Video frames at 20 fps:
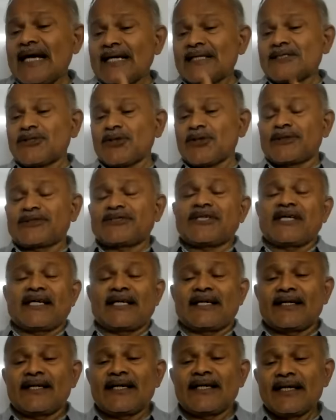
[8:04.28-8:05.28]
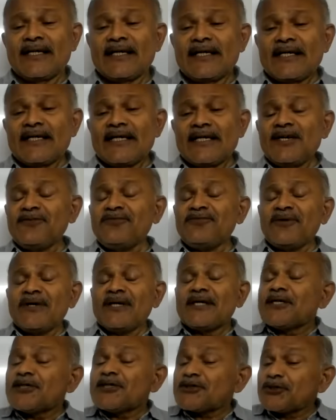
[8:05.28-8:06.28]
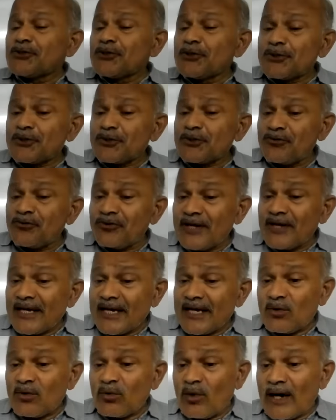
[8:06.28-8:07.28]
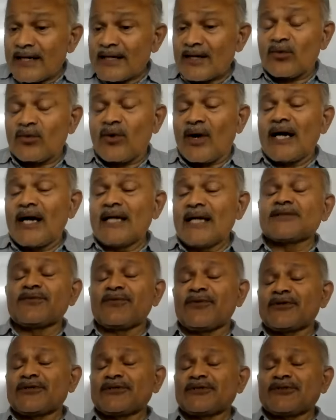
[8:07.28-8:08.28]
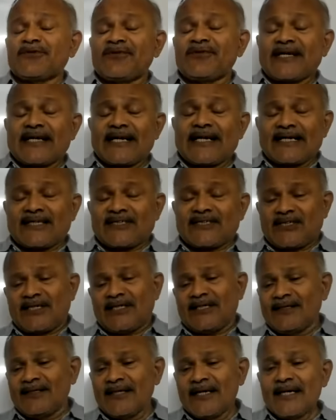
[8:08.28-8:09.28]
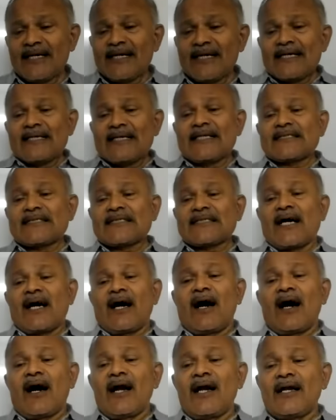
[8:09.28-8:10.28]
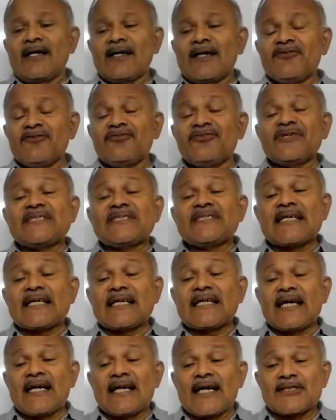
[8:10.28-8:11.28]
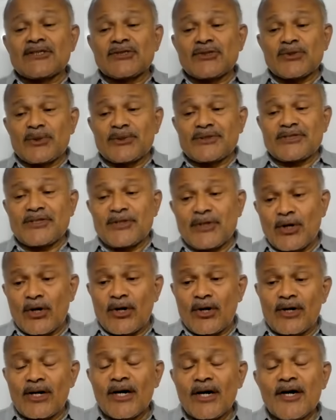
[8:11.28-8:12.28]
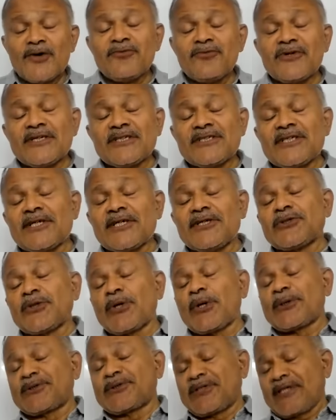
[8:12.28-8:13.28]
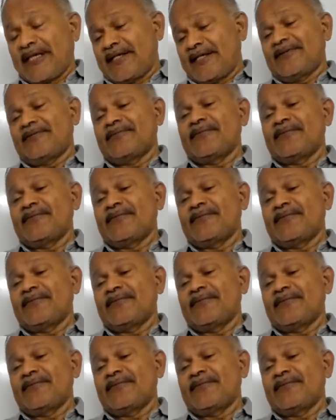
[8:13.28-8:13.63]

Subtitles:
adsorption, if it is due to weak van der Waals force of attraction, it is called physical adsorption or physisorption.